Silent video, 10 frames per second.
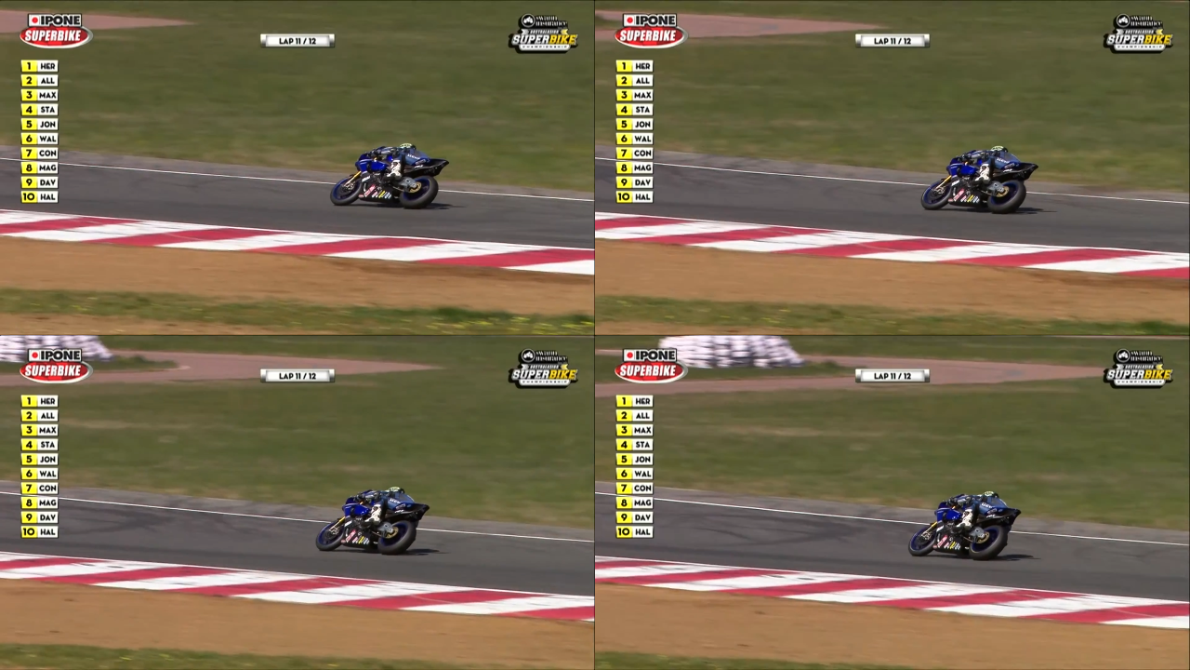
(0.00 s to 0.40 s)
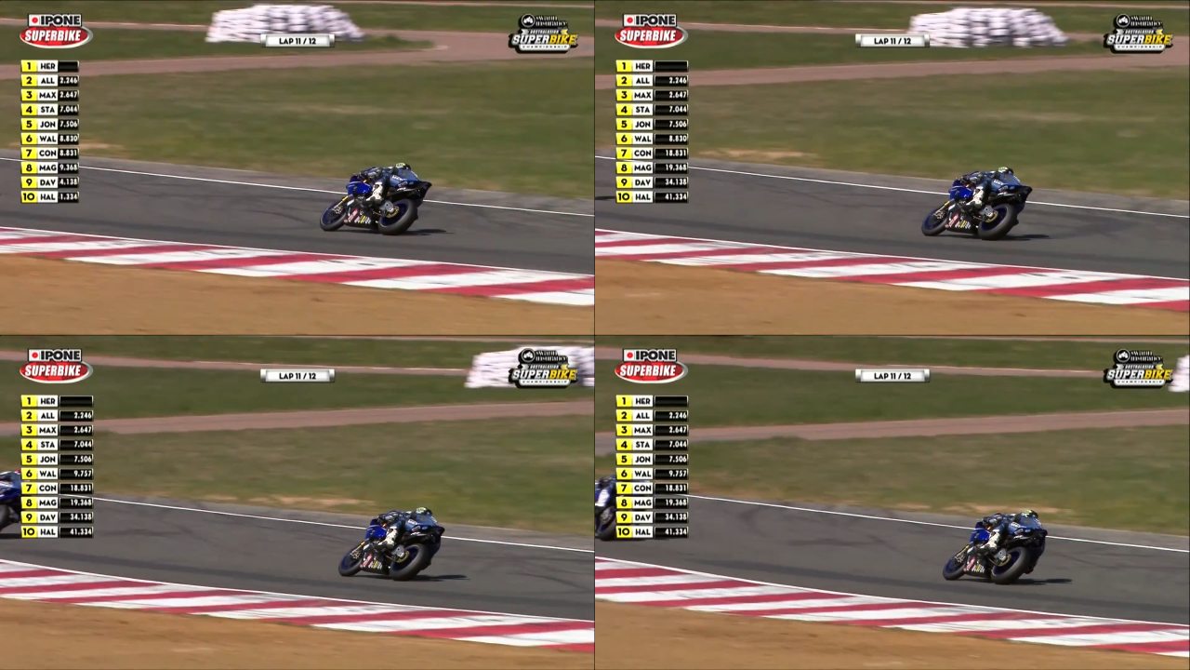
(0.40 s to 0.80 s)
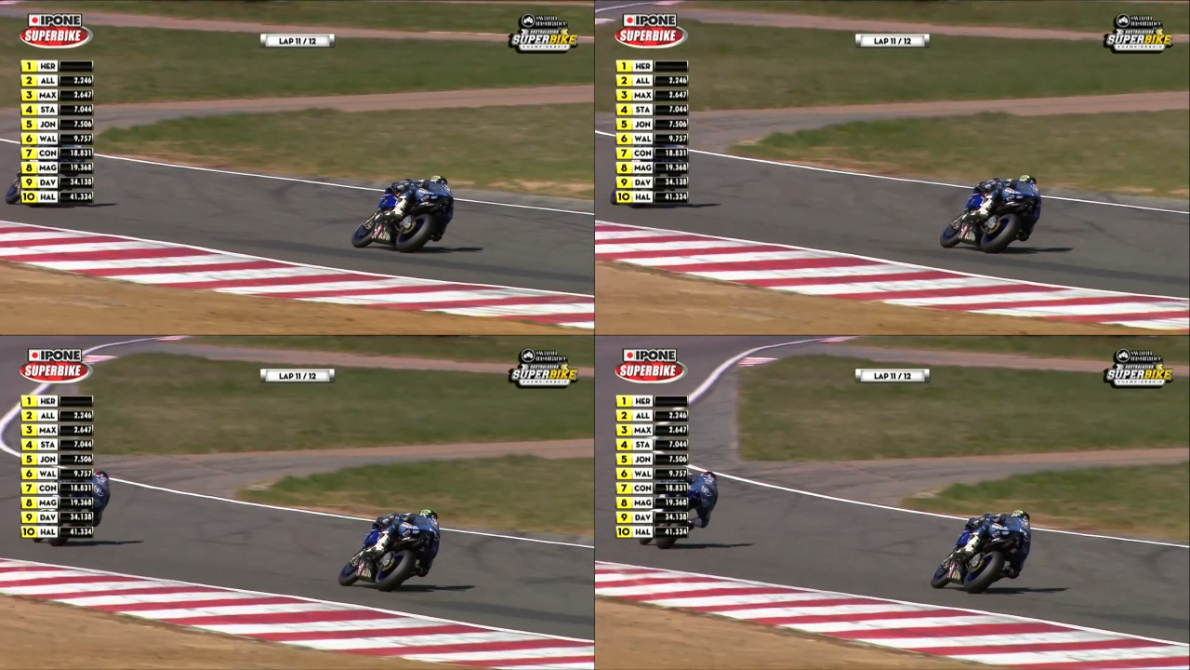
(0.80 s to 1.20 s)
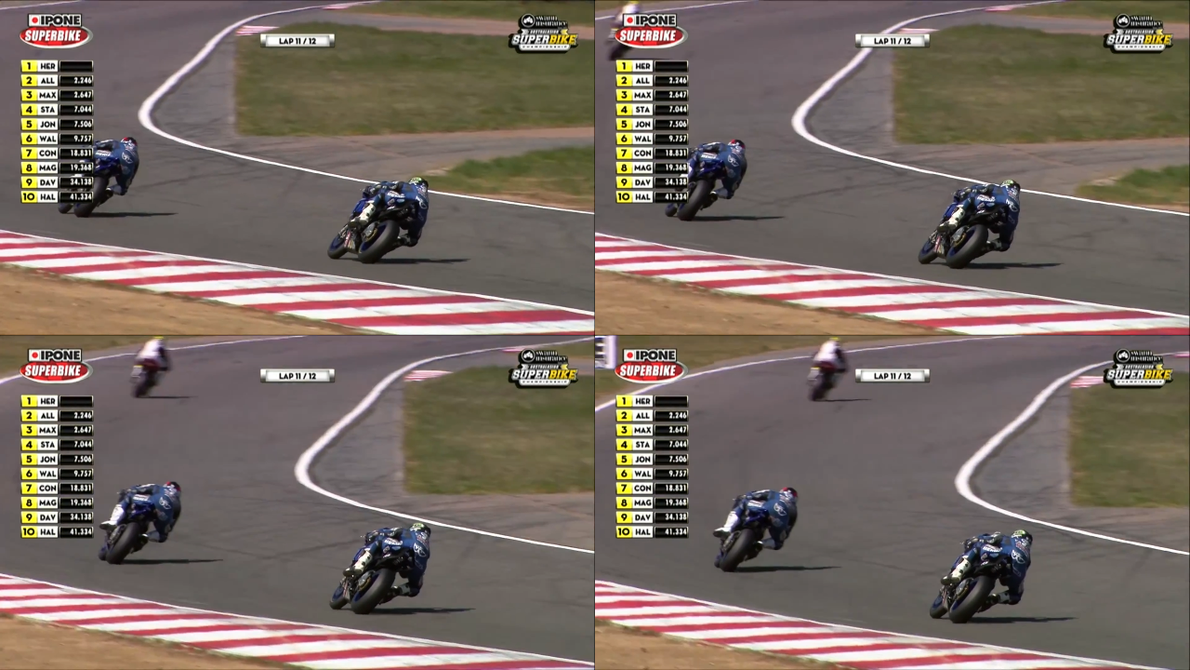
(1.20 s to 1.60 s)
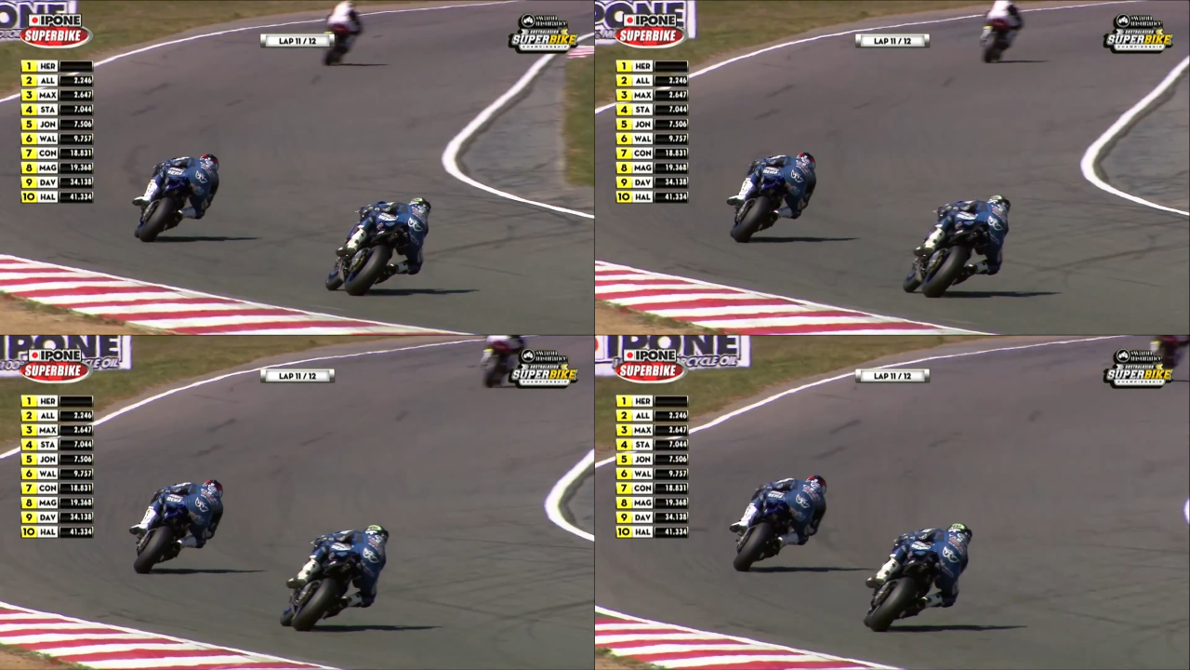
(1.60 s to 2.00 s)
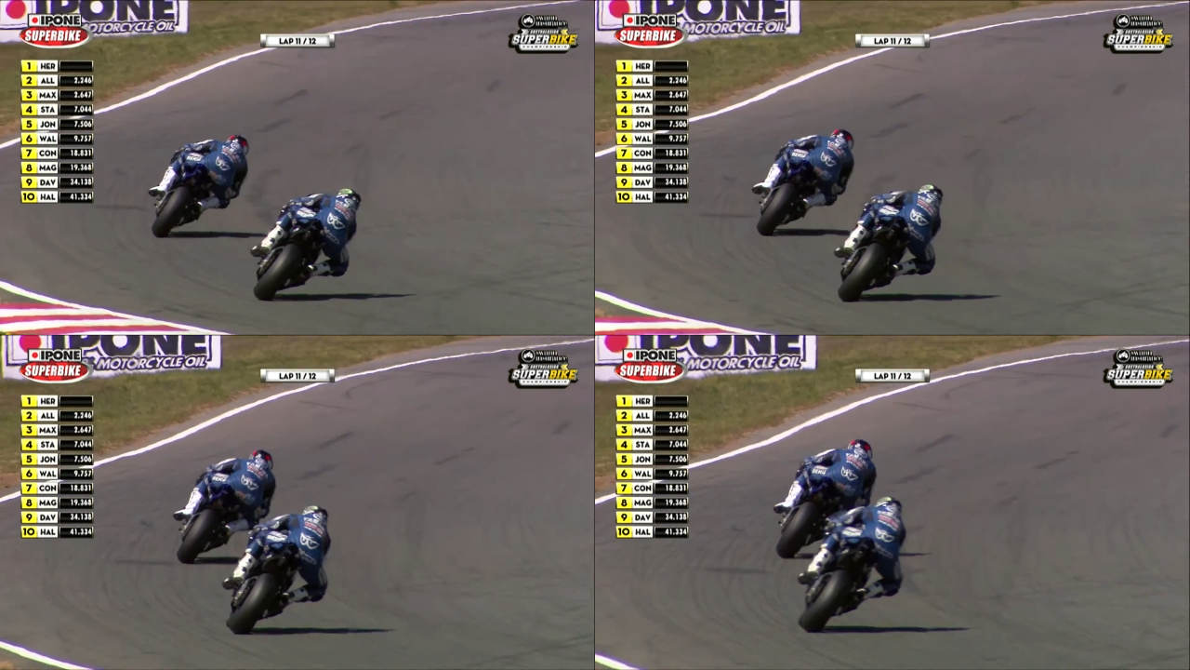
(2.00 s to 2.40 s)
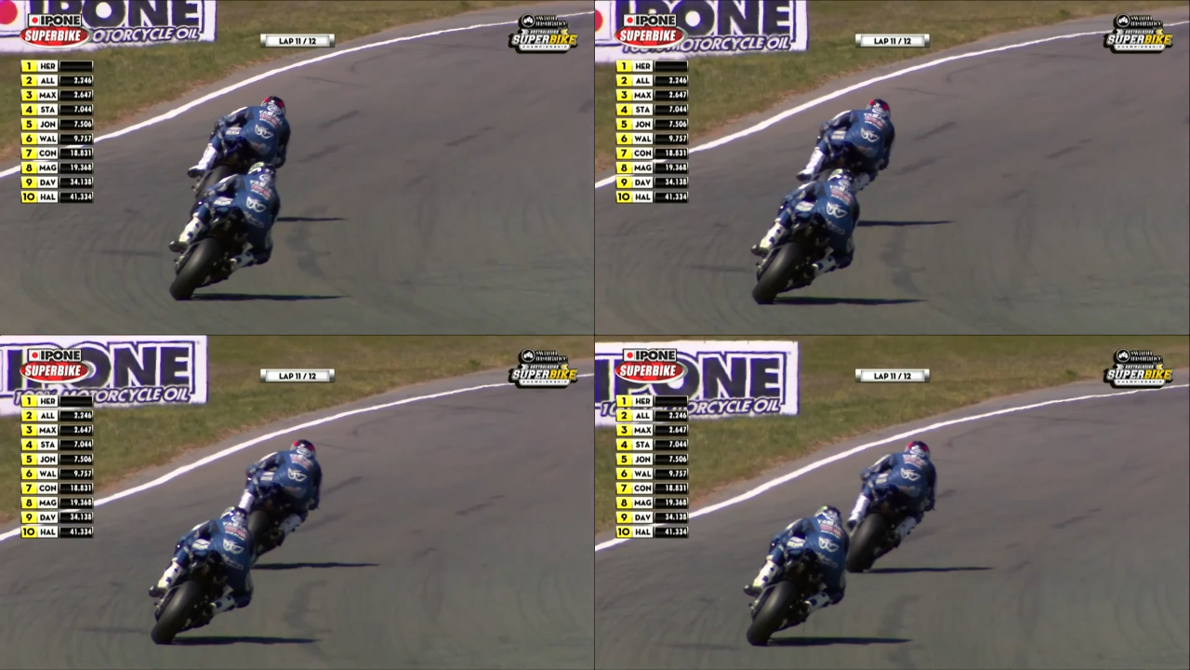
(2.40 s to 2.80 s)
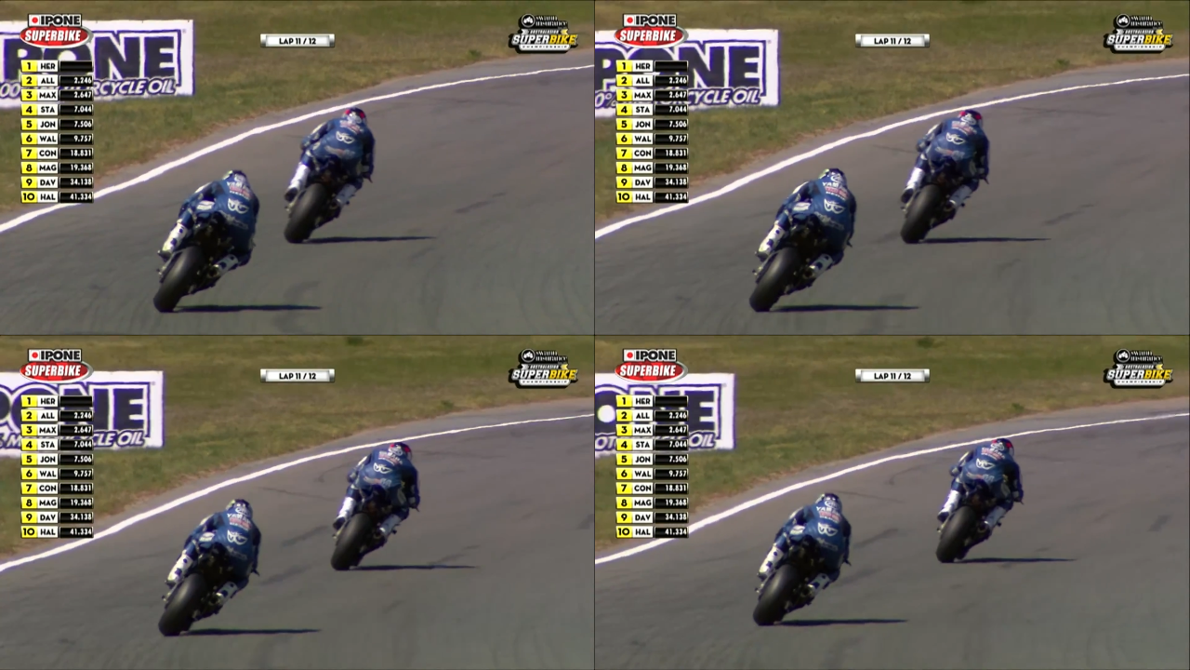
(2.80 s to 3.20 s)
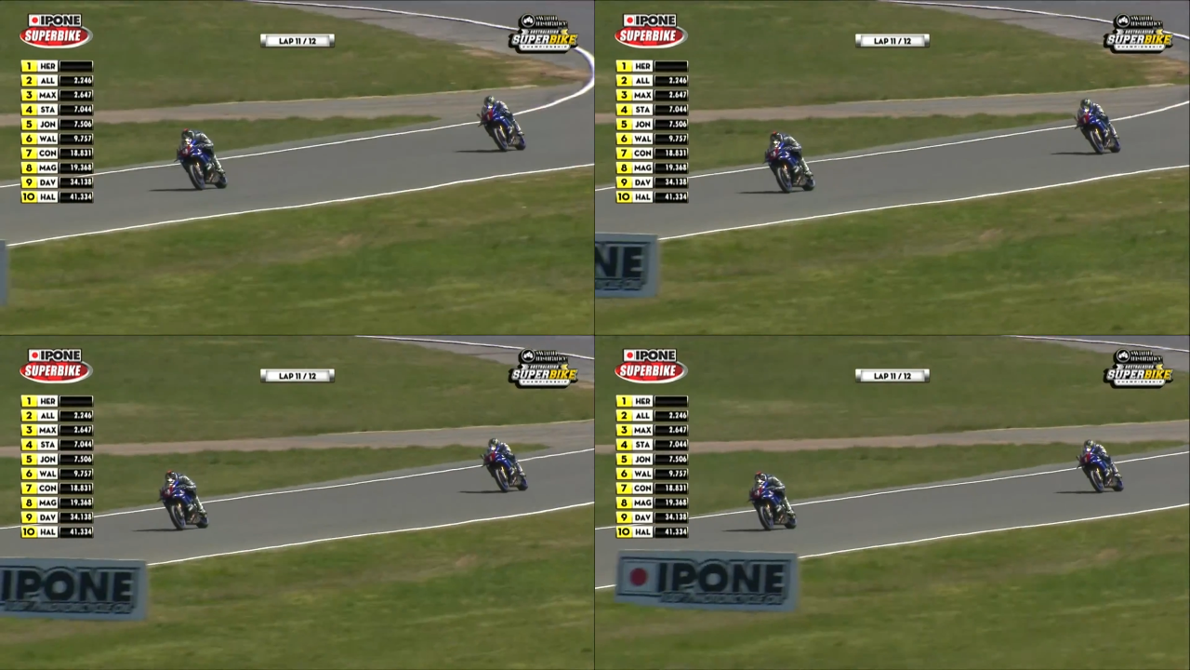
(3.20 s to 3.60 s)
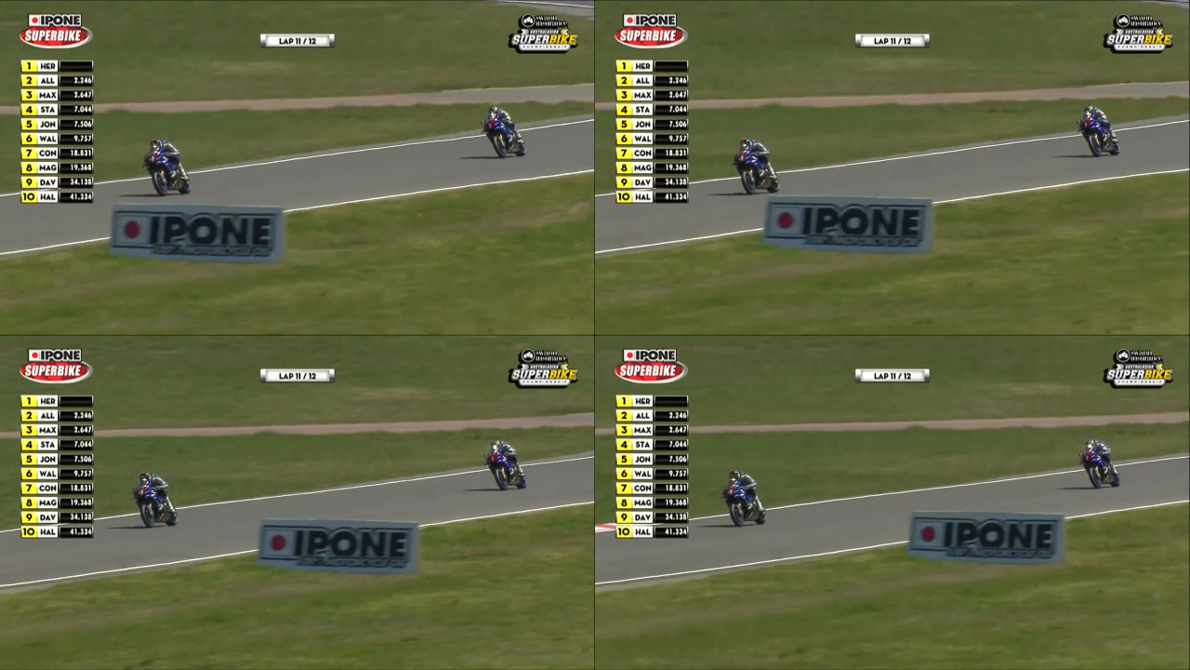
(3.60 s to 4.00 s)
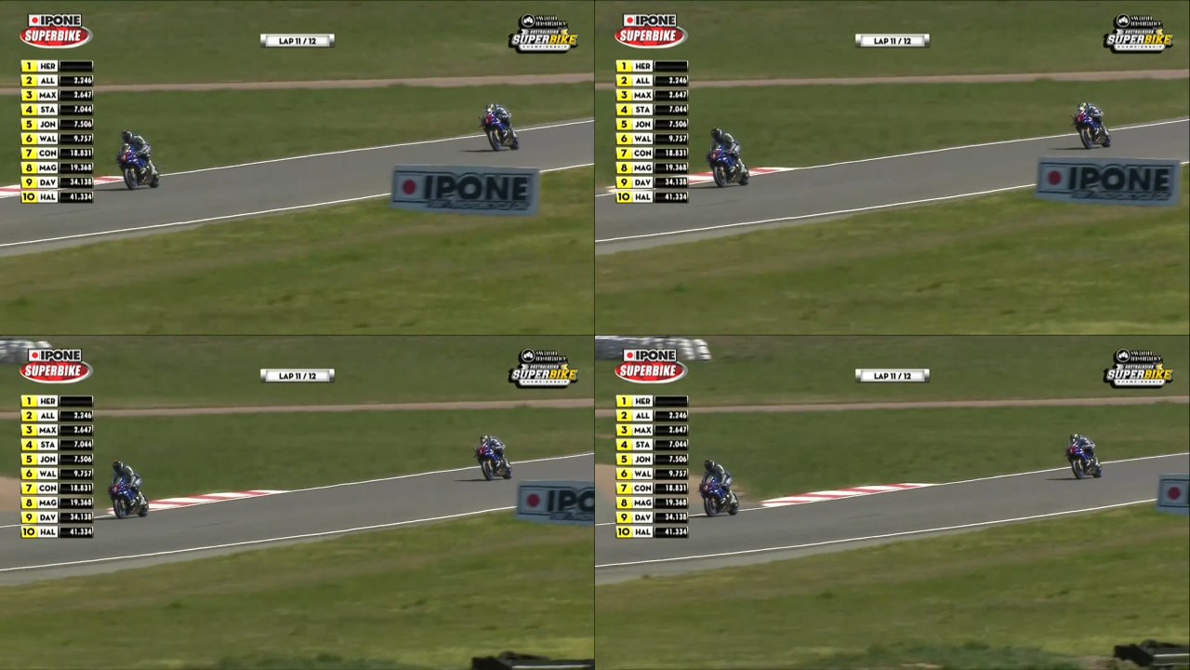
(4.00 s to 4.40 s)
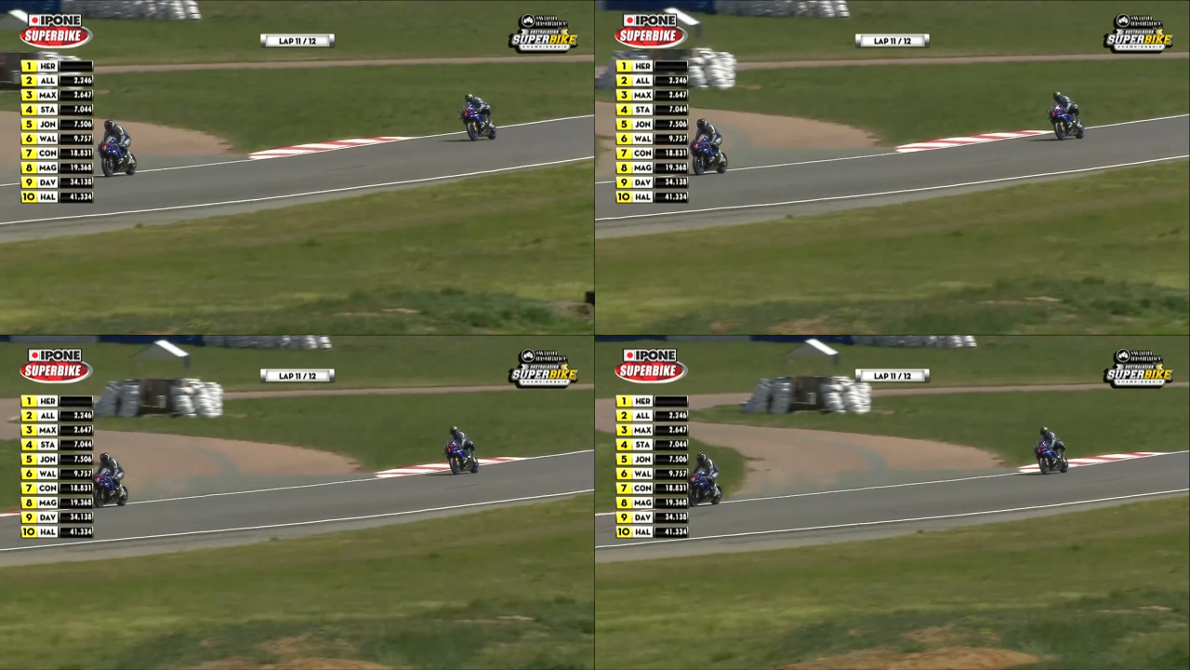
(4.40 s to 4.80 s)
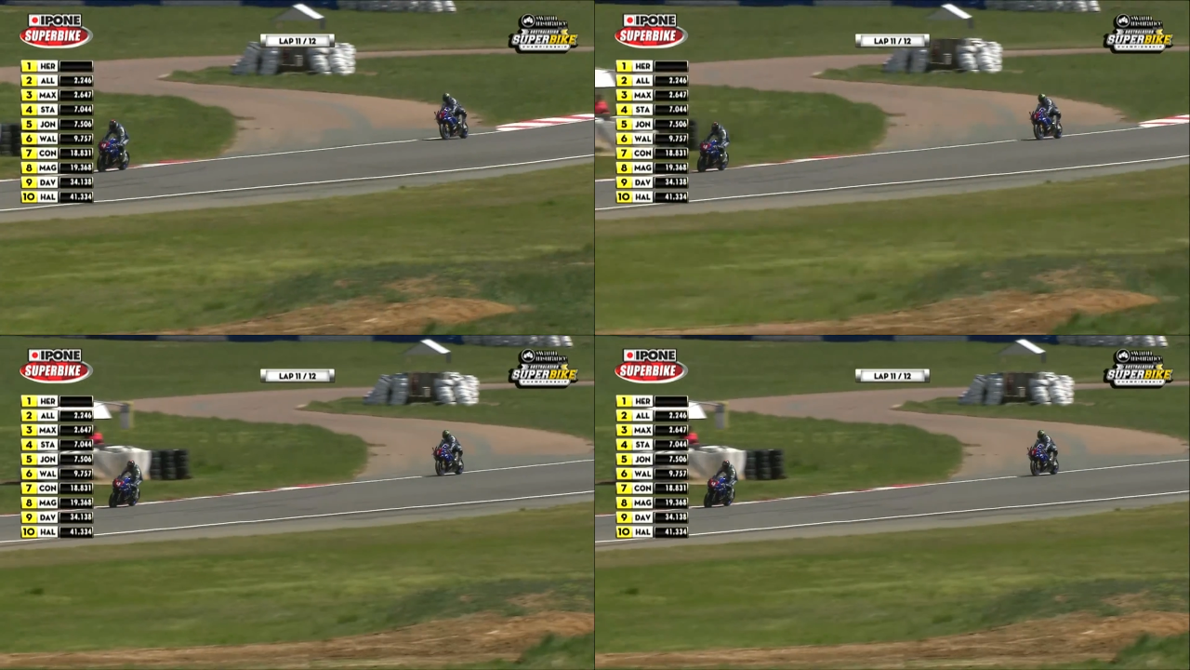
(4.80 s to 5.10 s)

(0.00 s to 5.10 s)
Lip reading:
No face is visible, so there are no lips to read.